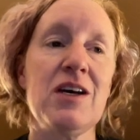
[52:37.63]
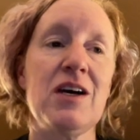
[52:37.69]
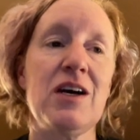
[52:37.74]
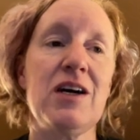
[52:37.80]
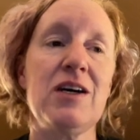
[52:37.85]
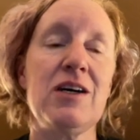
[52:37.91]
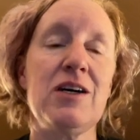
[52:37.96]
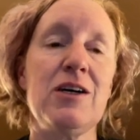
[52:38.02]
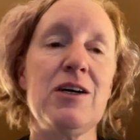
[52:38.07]

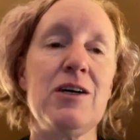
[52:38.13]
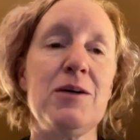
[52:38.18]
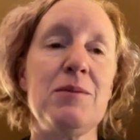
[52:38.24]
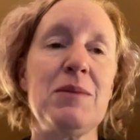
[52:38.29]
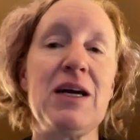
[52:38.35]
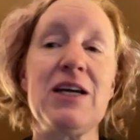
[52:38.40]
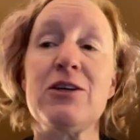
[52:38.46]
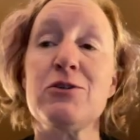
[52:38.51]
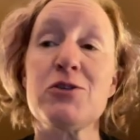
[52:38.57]

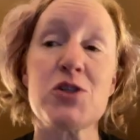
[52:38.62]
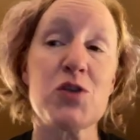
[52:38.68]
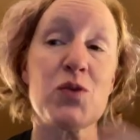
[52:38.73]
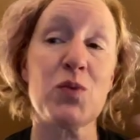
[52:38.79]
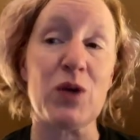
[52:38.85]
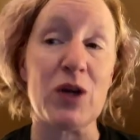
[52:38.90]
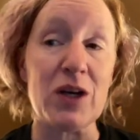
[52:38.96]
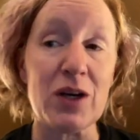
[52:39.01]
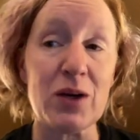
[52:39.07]
I used to
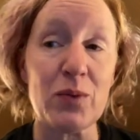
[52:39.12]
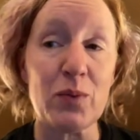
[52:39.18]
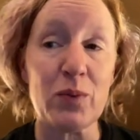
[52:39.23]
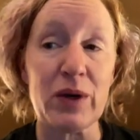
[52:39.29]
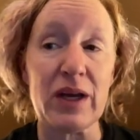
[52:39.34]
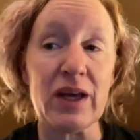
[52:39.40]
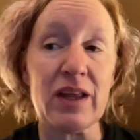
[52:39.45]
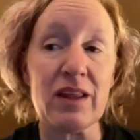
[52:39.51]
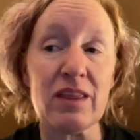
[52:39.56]
work
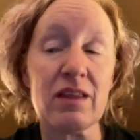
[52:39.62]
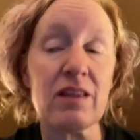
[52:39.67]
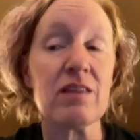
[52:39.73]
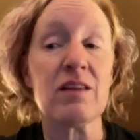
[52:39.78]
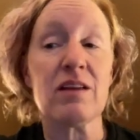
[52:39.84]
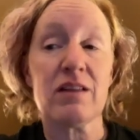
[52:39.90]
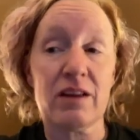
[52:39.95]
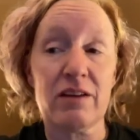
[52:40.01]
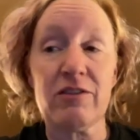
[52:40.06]
with
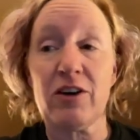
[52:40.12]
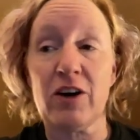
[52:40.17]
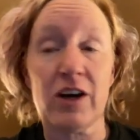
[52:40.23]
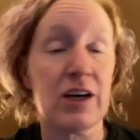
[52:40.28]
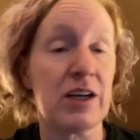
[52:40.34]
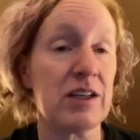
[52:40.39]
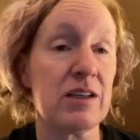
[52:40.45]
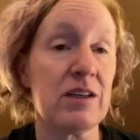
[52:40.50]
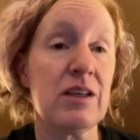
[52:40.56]
the Live
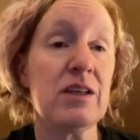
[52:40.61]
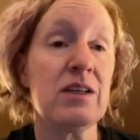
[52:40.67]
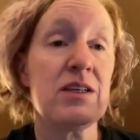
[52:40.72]
On